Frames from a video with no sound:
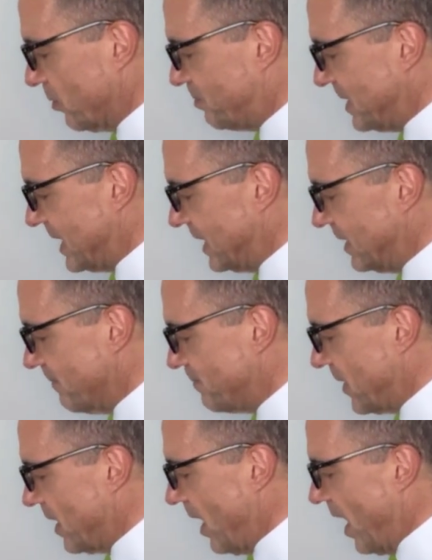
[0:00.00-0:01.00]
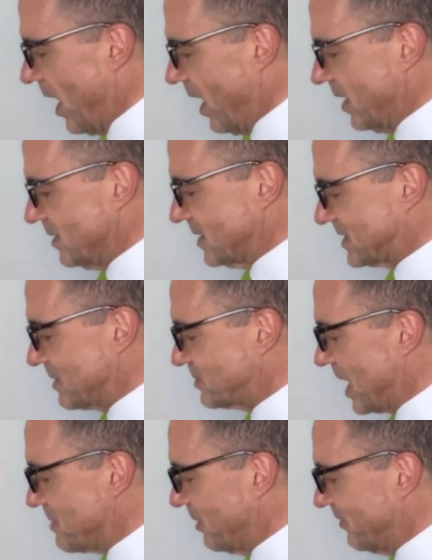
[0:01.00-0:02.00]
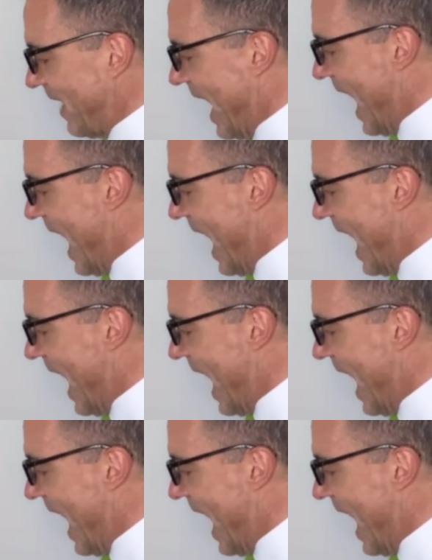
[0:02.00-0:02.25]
be some type of